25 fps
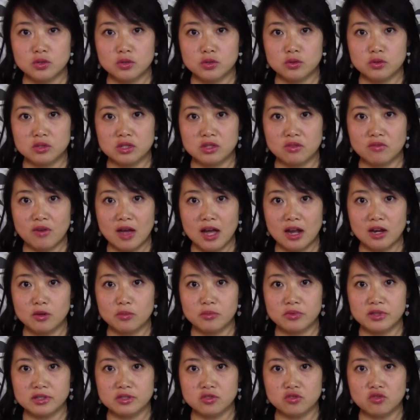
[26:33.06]
to
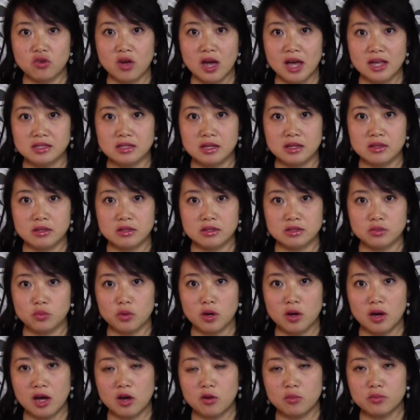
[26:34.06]
develop this trust, and this
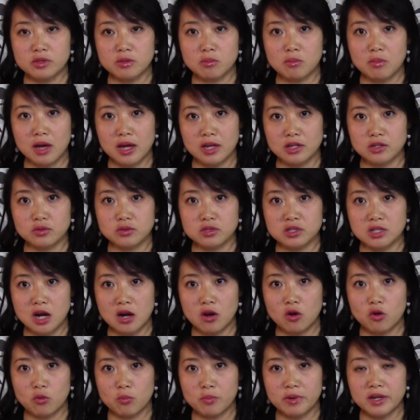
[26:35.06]
will help the mind to
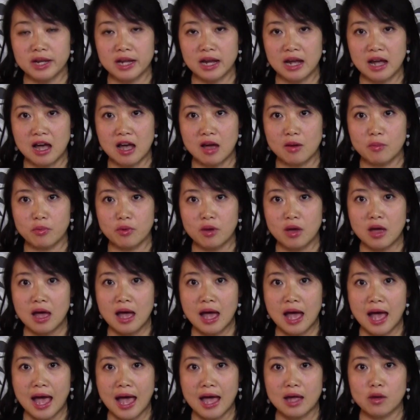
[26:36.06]
start opening up
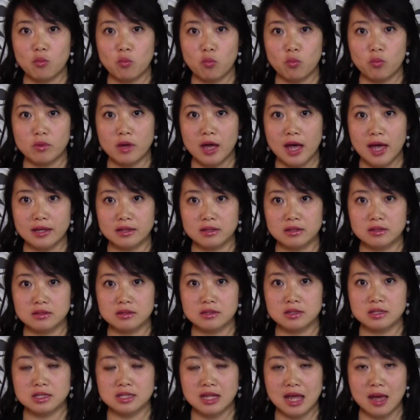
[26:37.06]
and
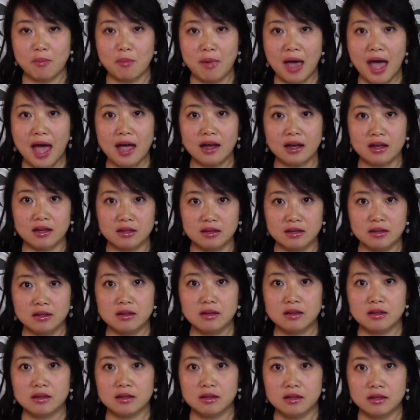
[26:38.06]
step back,
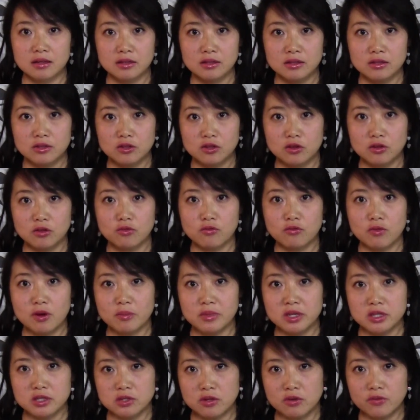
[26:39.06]

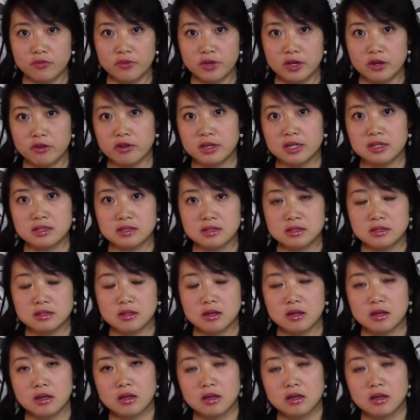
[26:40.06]
from interference.